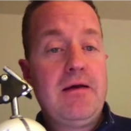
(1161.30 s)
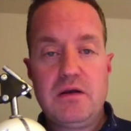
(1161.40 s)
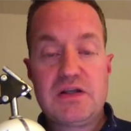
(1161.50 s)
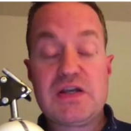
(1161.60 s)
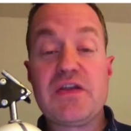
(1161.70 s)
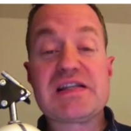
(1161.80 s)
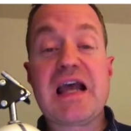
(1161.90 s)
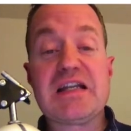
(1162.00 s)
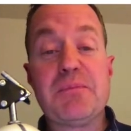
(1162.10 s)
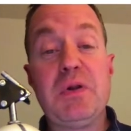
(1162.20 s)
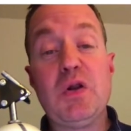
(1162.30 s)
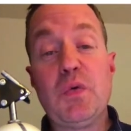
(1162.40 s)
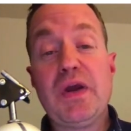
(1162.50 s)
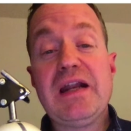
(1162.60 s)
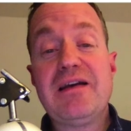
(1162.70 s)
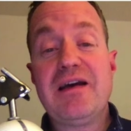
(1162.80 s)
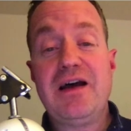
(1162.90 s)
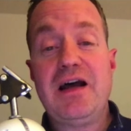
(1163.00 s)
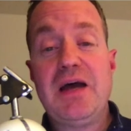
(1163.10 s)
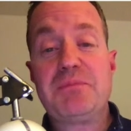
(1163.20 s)
So this got deployed
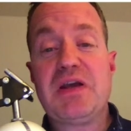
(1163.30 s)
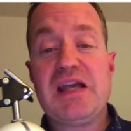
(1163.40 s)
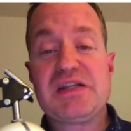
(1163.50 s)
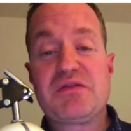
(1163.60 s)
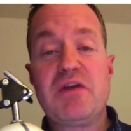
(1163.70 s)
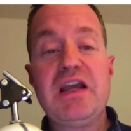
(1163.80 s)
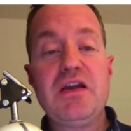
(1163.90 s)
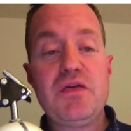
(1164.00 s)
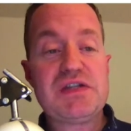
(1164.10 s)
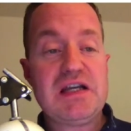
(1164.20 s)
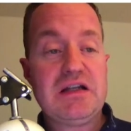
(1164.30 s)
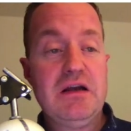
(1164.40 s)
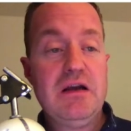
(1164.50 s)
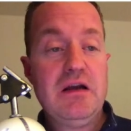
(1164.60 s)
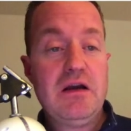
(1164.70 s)
up to S3 using